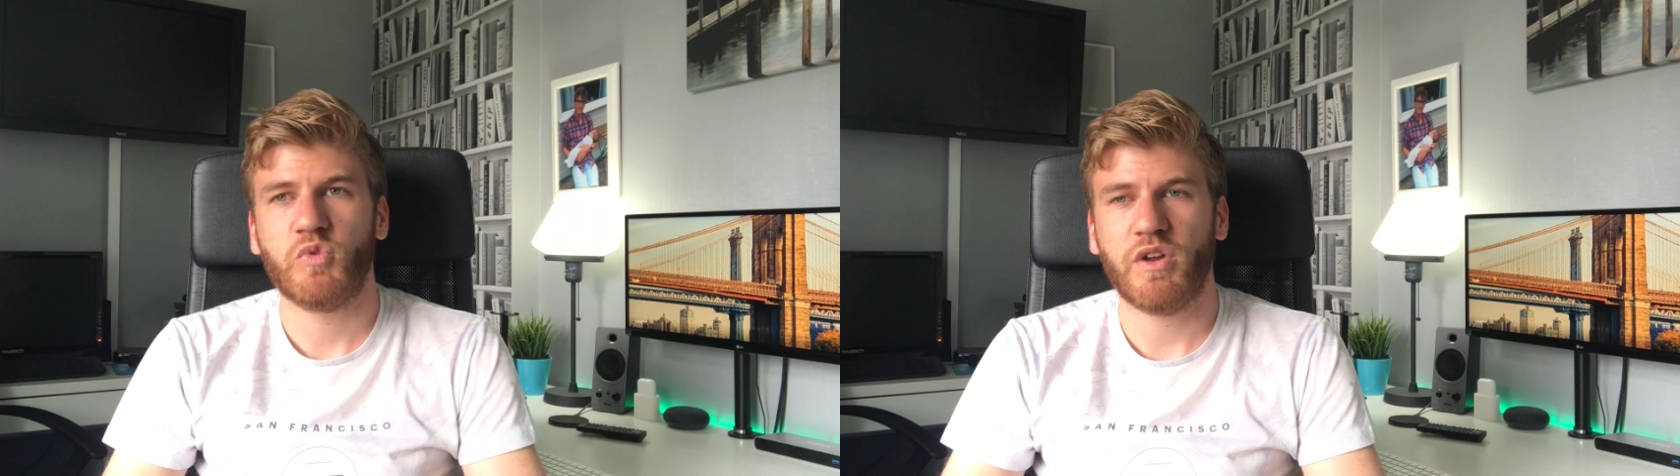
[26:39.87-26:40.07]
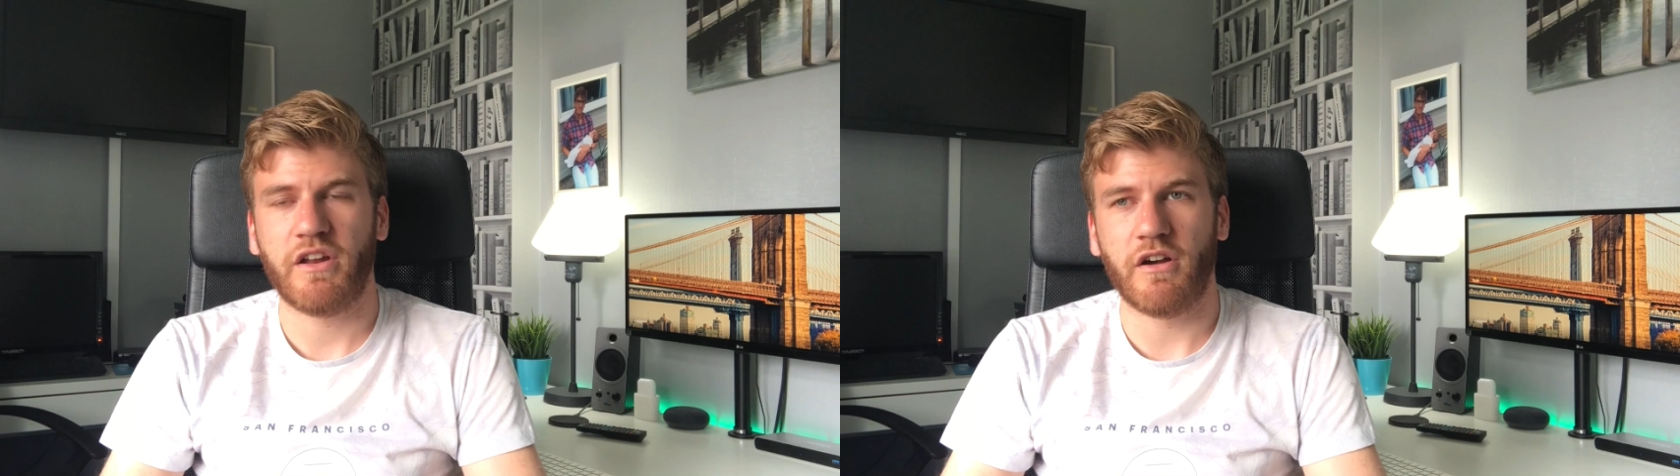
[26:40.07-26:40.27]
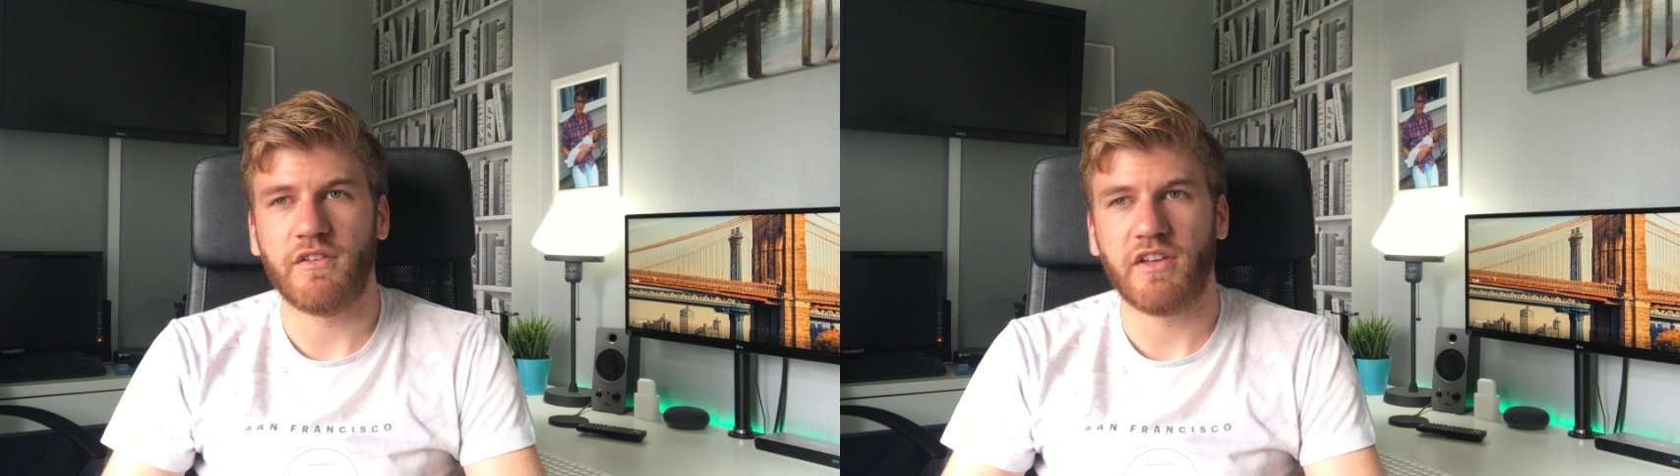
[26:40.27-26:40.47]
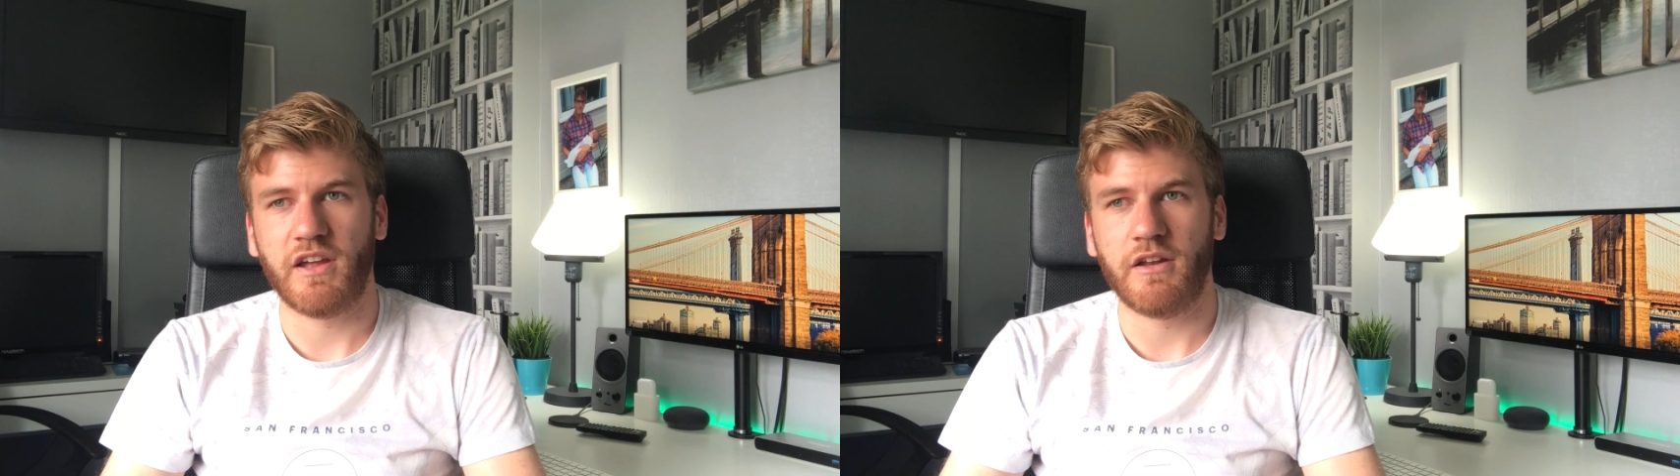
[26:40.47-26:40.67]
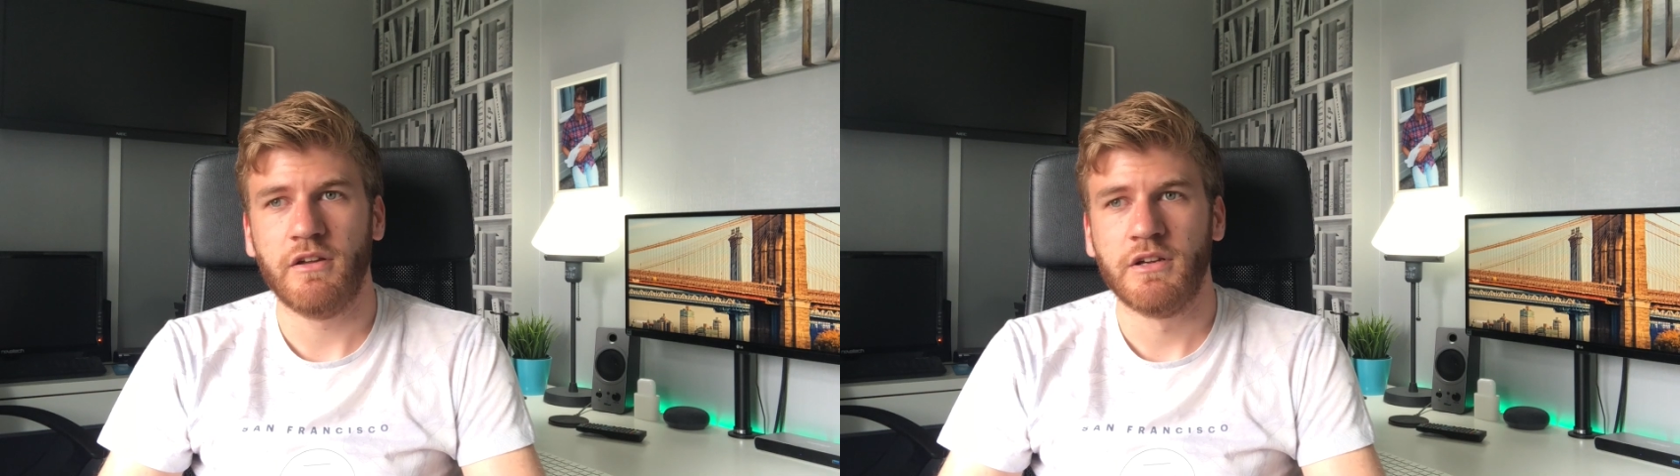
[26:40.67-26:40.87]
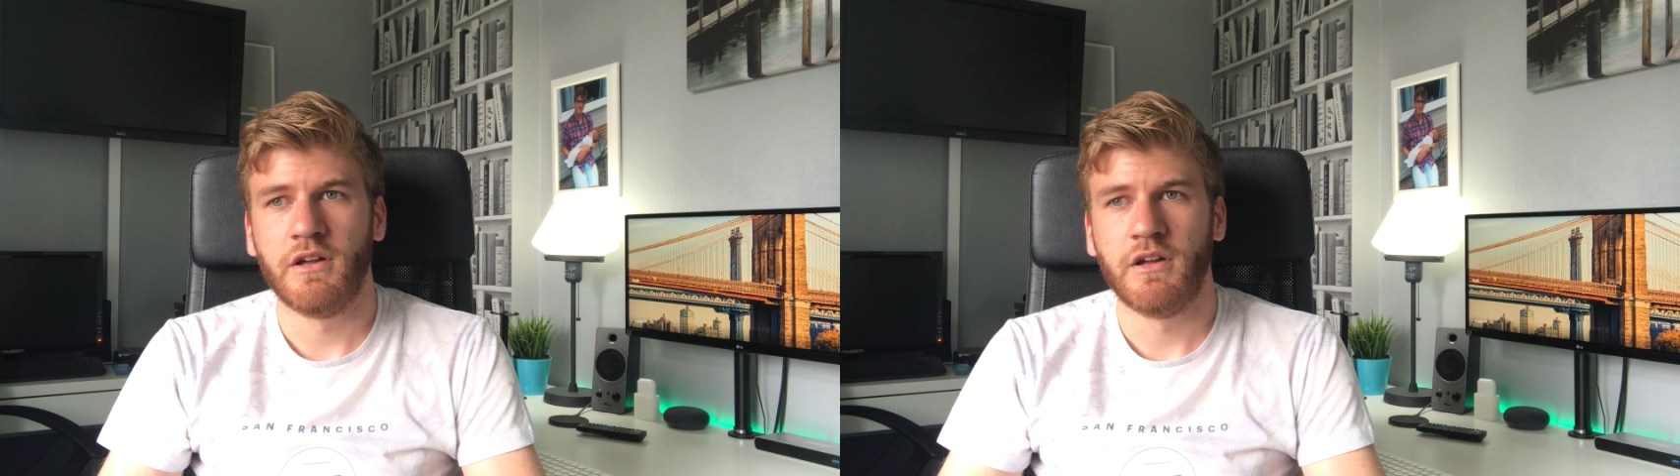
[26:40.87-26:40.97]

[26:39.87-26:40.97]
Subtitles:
2019,